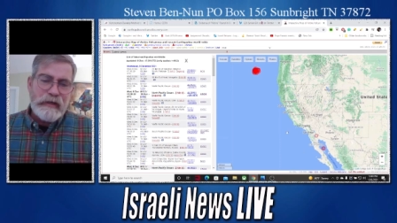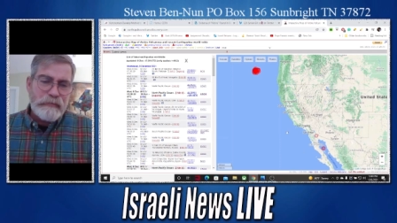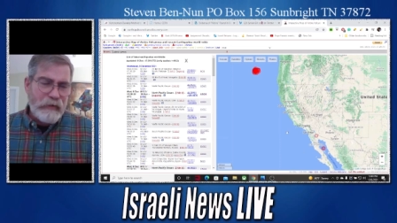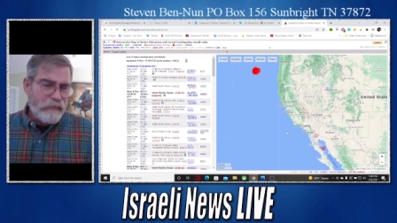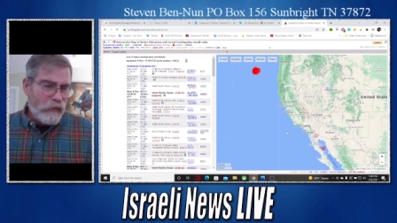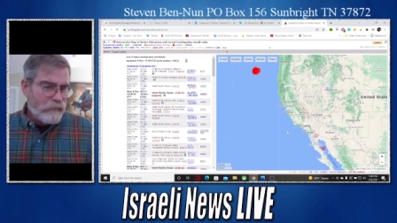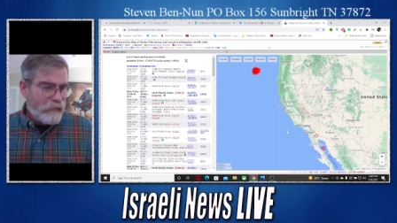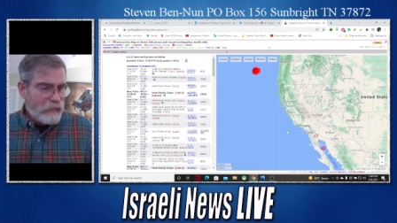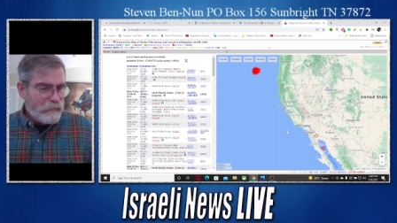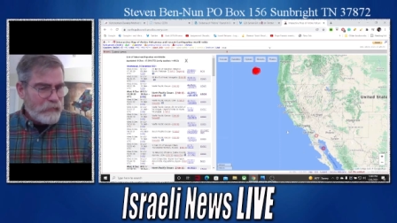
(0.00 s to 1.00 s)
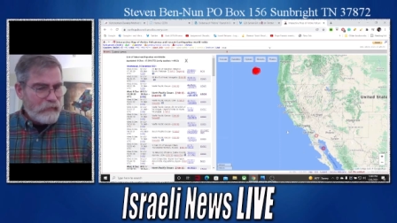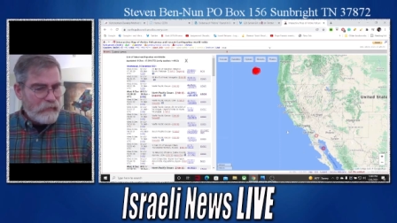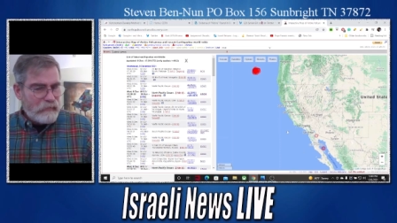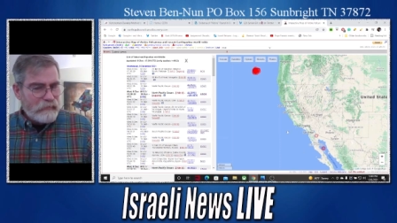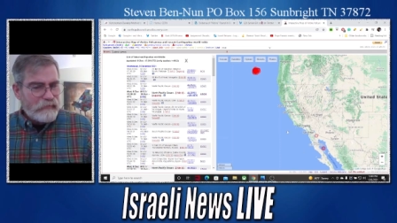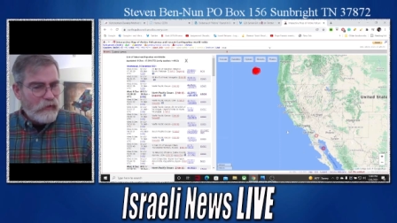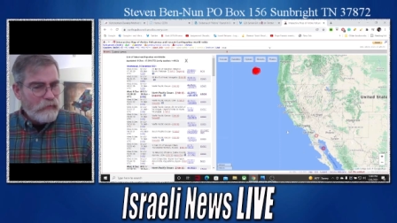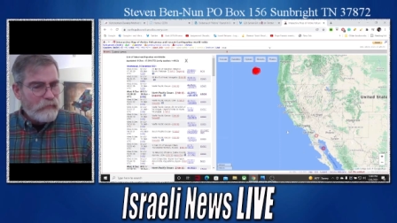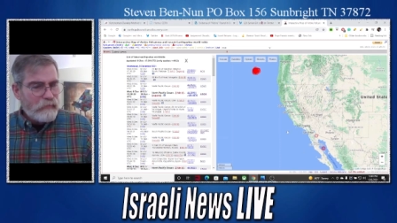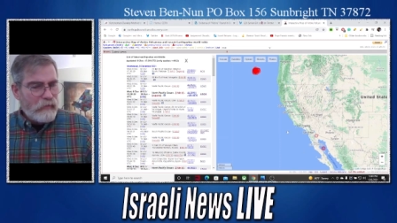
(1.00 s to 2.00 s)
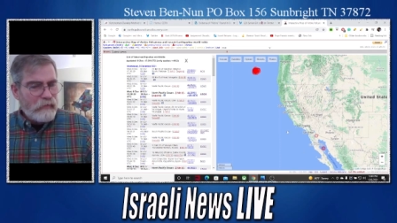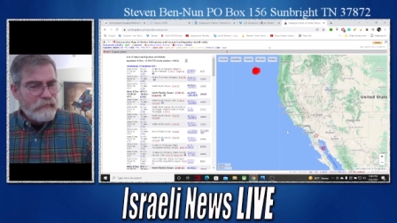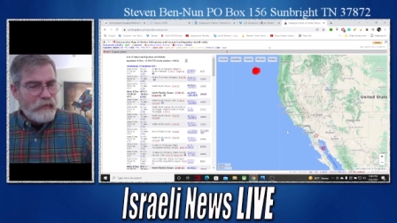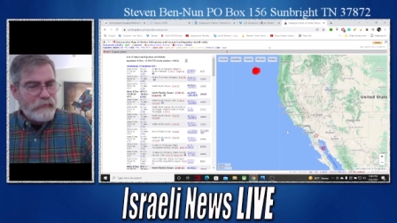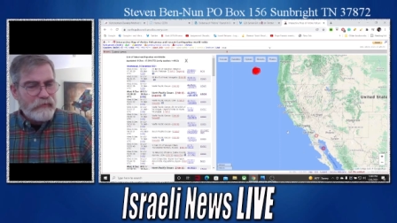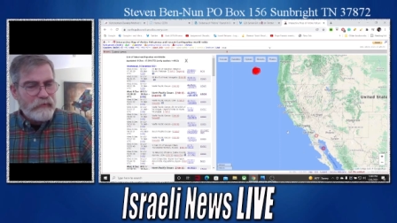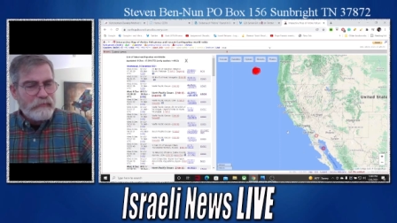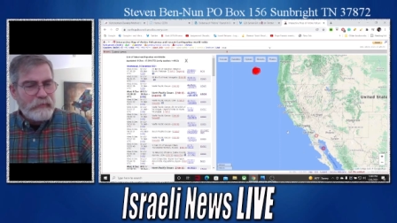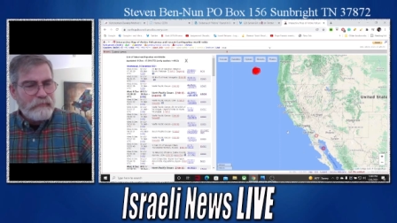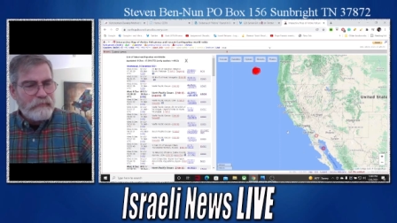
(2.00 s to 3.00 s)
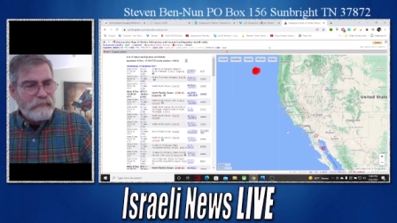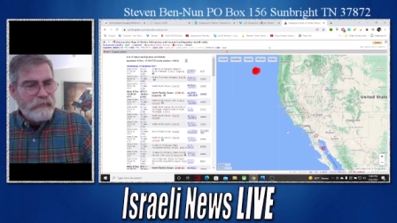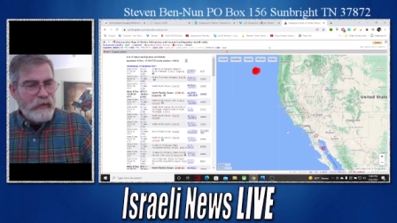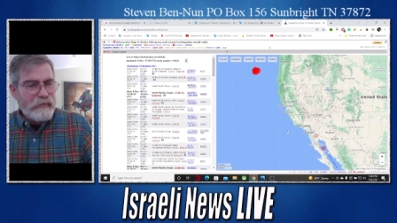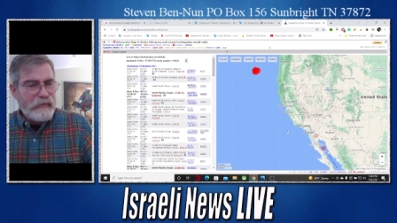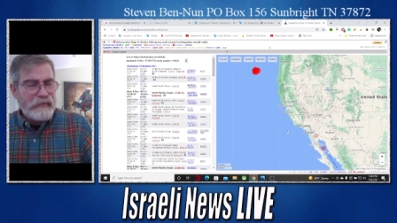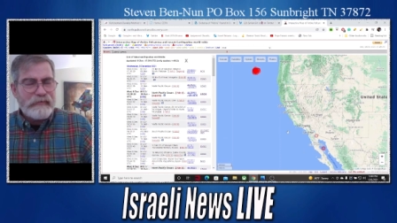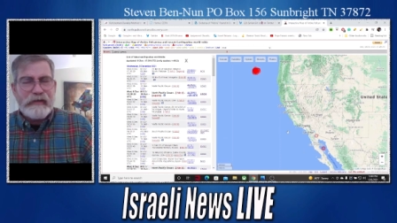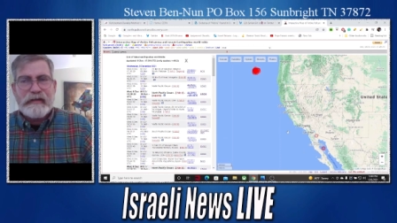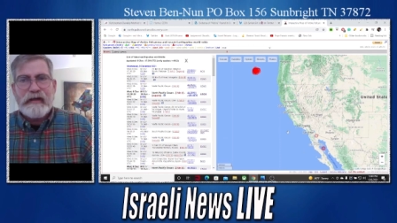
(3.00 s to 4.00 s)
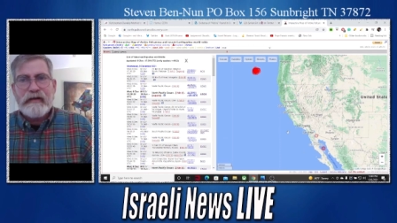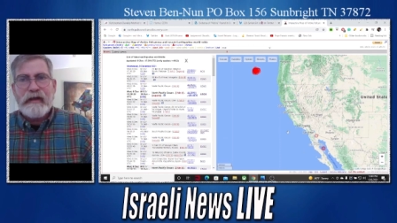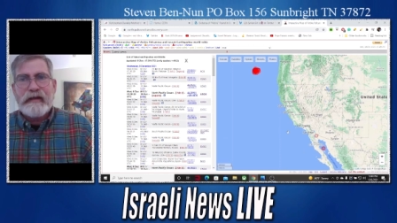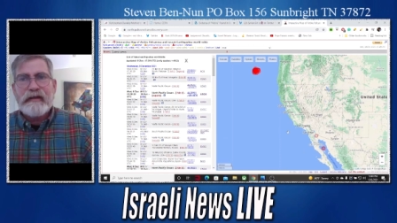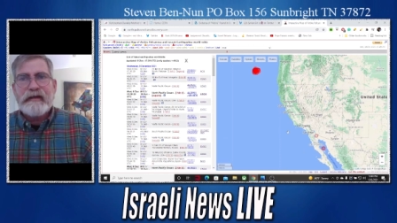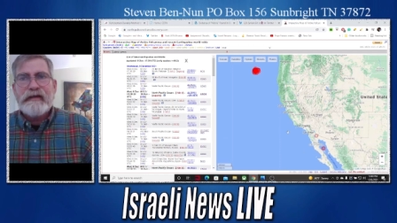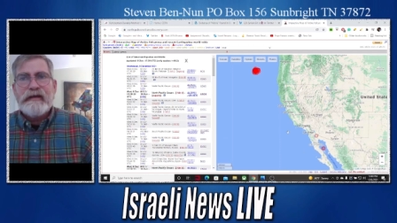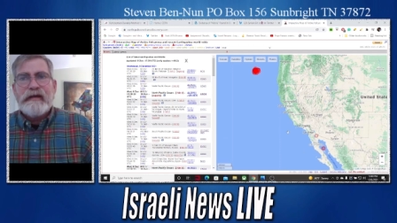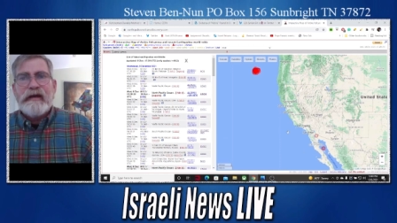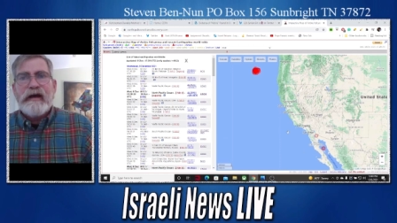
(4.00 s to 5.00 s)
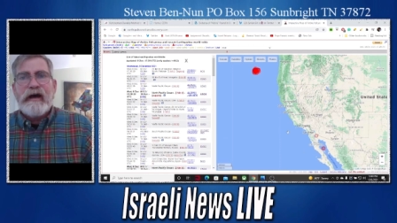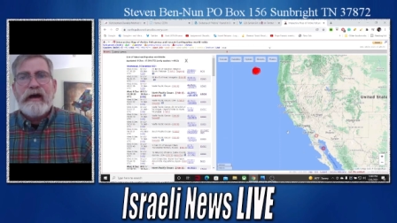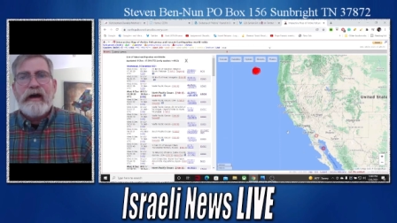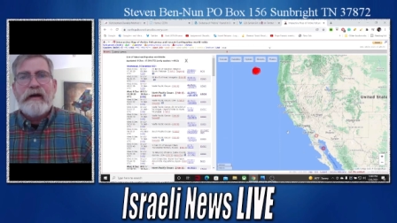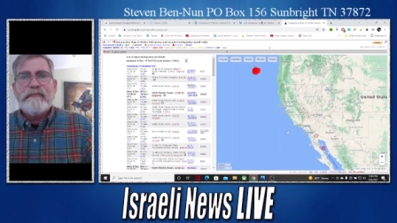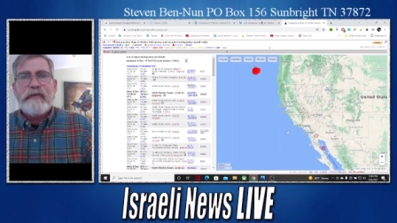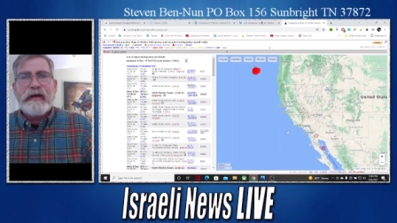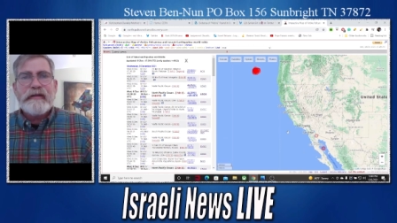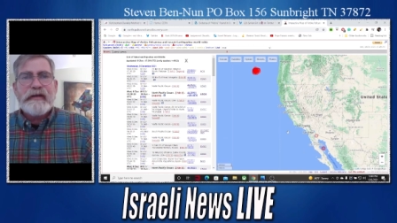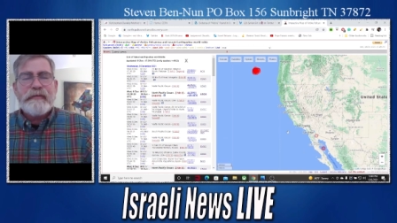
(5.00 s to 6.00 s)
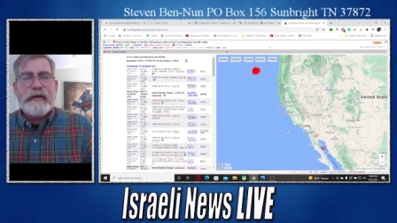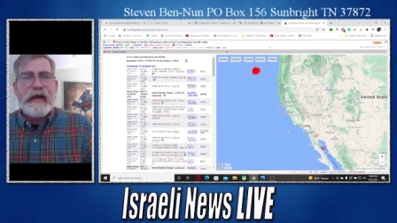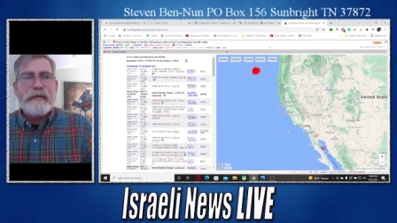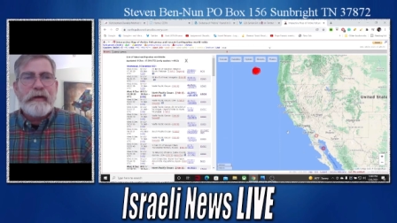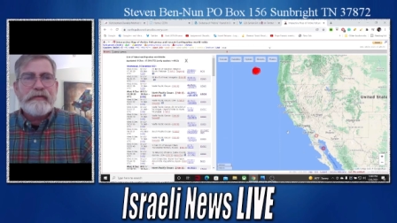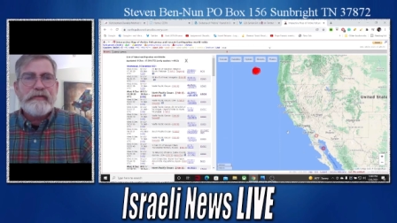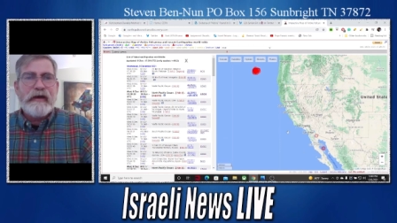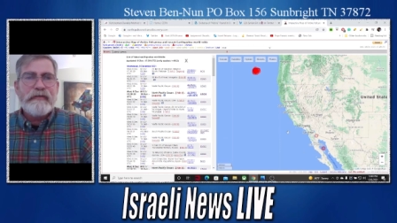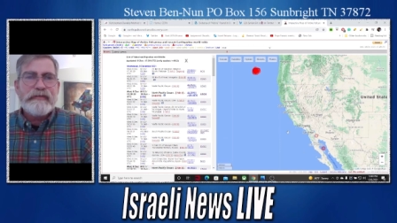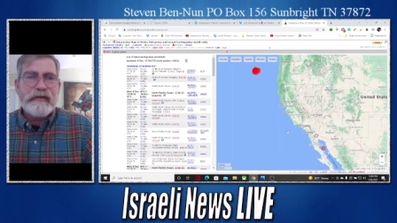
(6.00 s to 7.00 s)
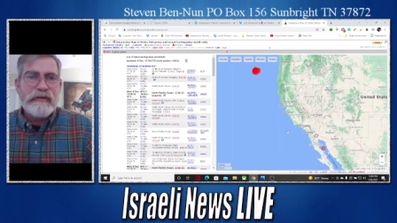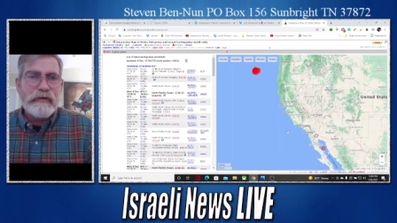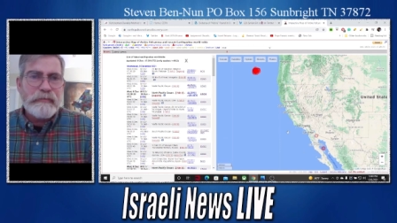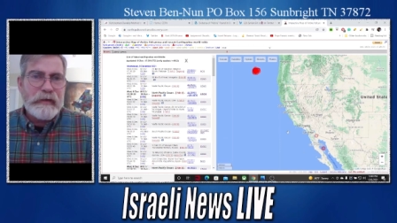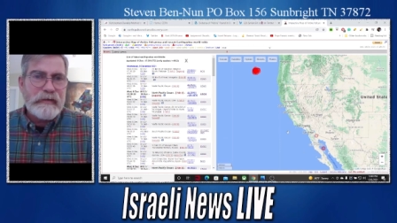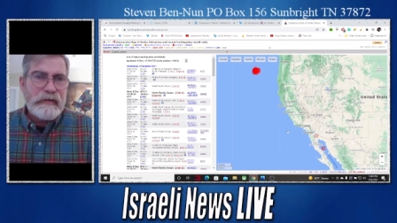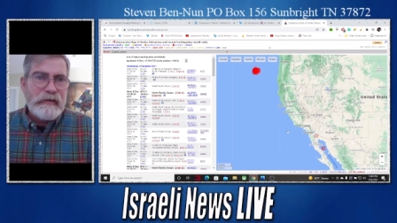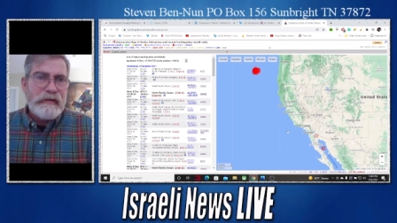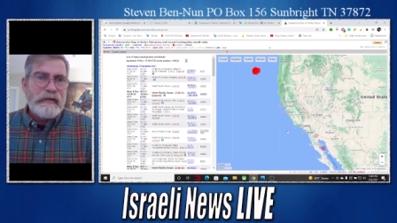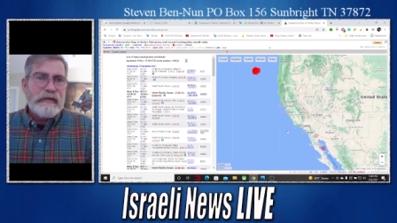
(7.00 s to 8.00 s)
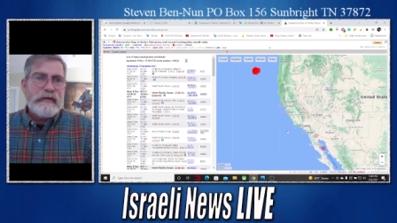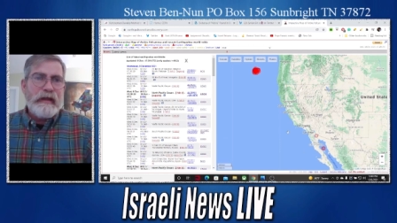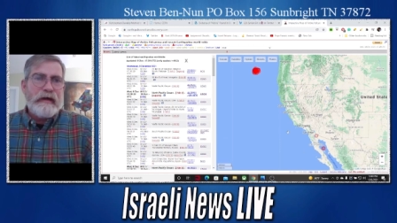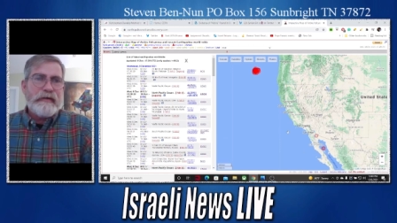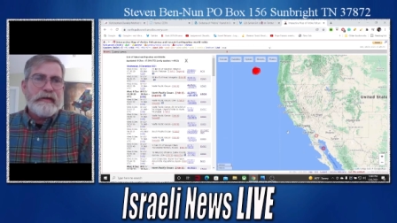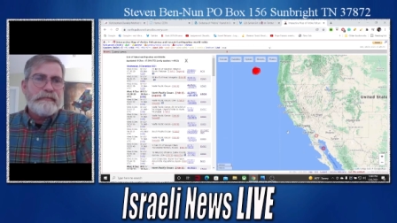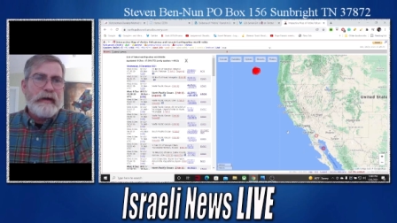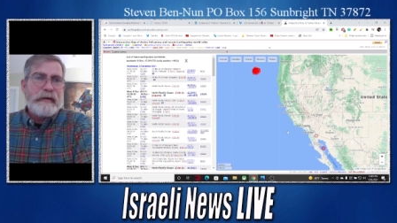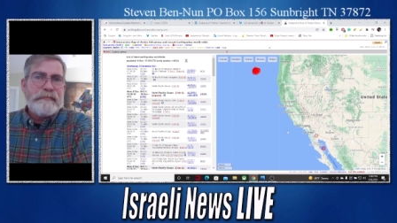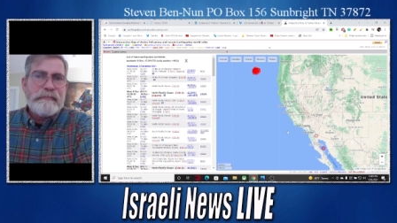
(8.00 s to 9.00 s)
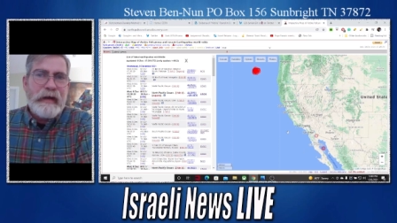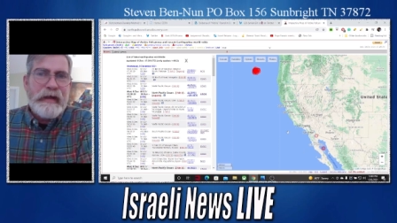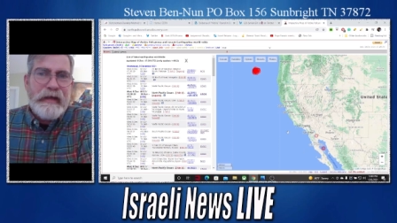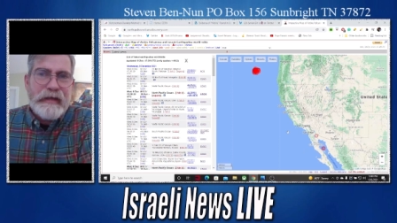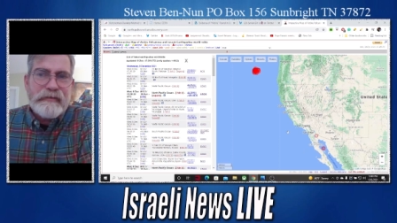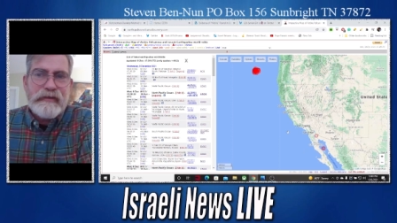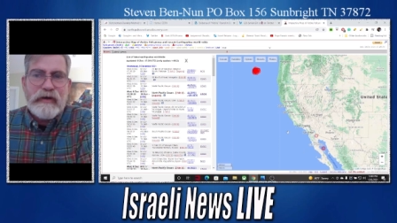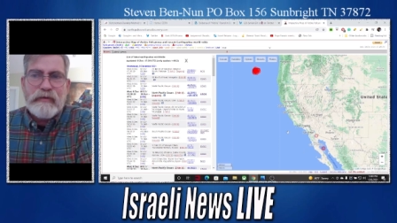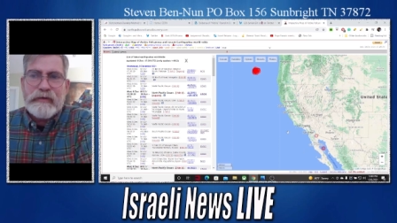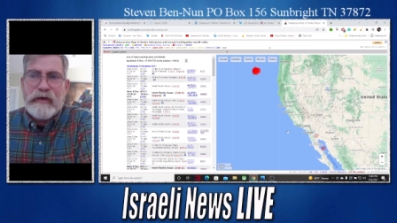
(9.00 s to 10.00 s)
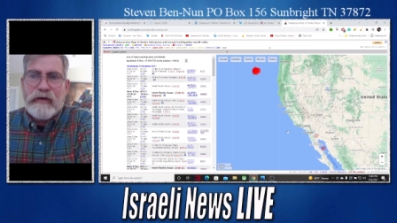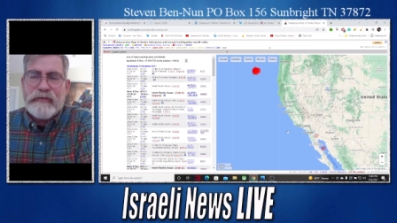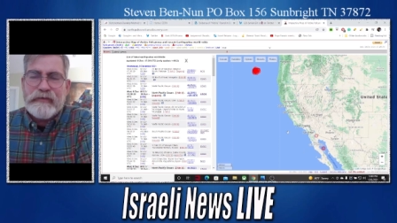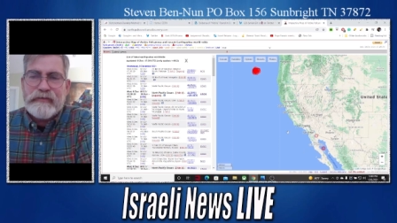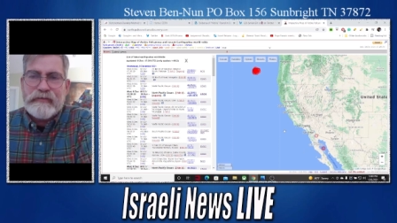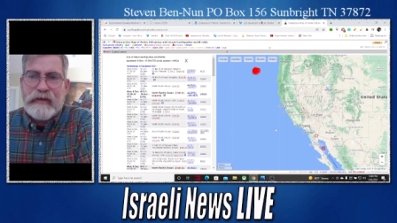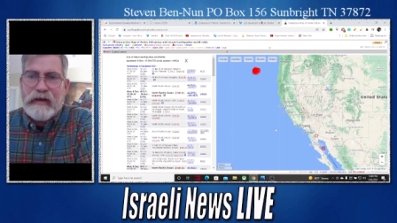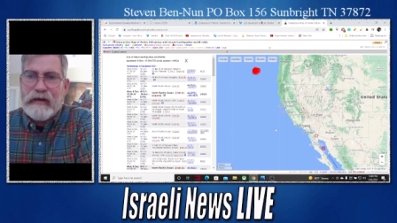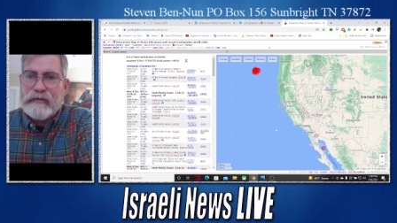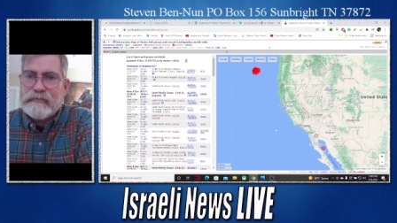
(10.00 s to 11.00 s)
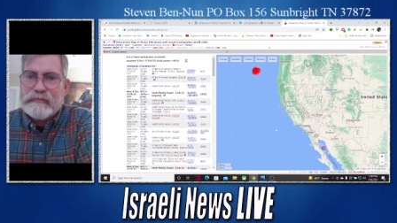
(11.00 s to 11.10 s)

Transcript: Pray for our family. So our family has just been very very sick here lately. Uh, I'm finally coming out myself. Still a little bit cloudy in my my head though with all this uh,